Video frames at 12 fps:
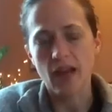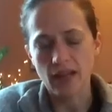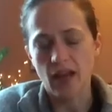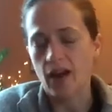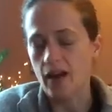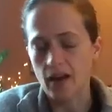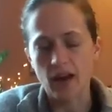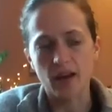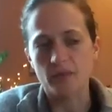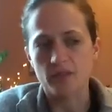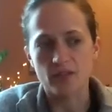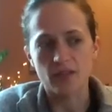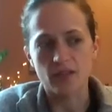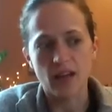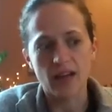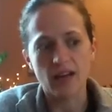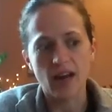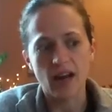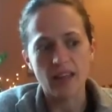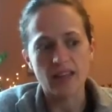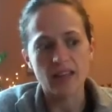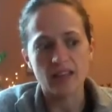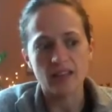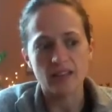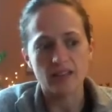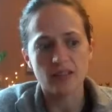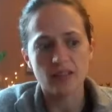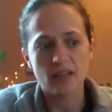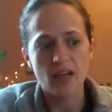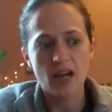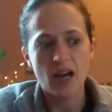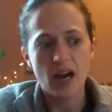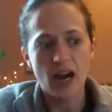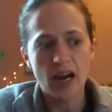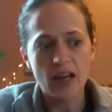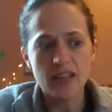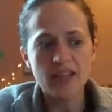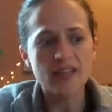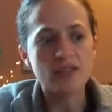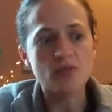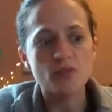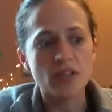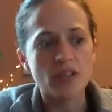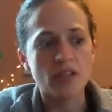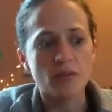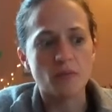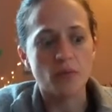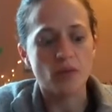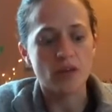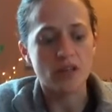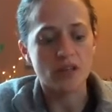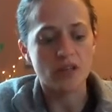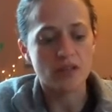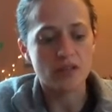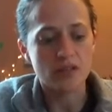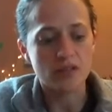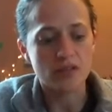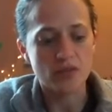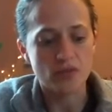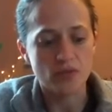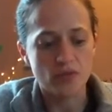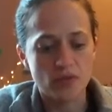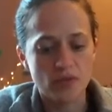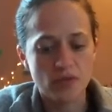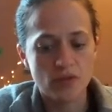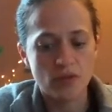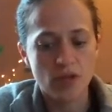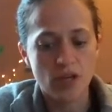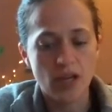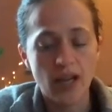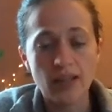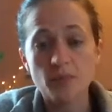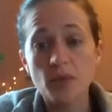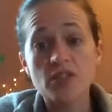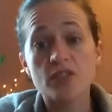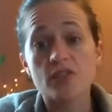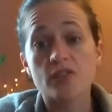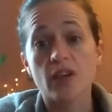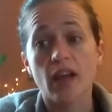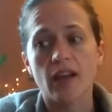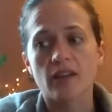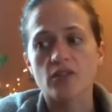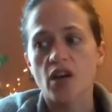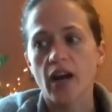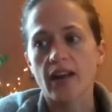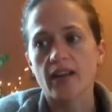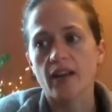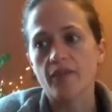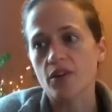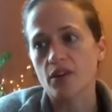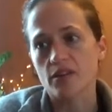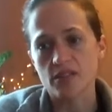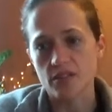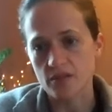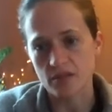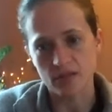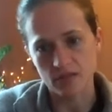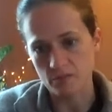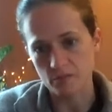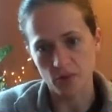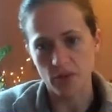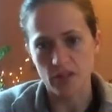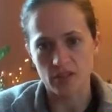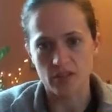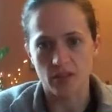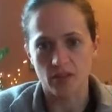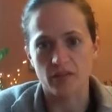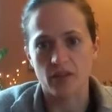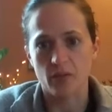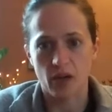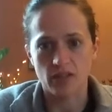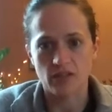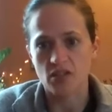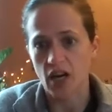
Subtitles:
Yeah, absolutely. And I think it's really important to, as much as you can, try to never just put yourself in a box.